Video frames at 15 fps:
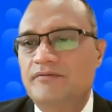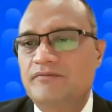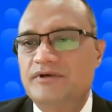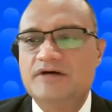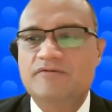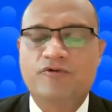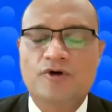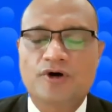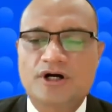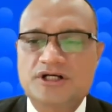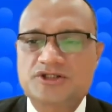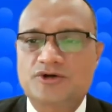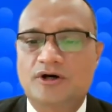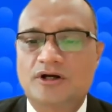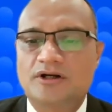with a
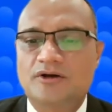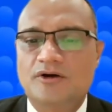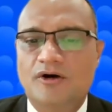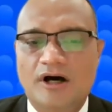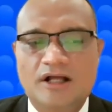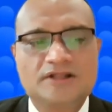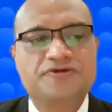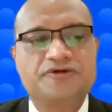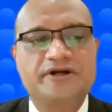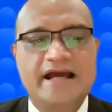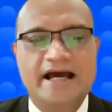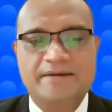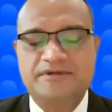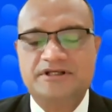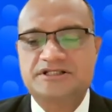focus on all 3
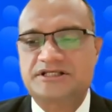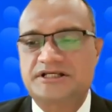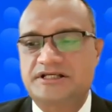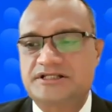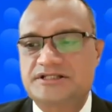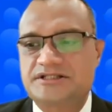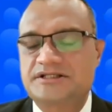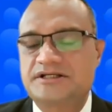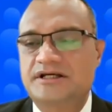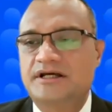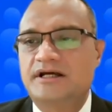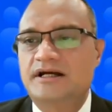dimensions: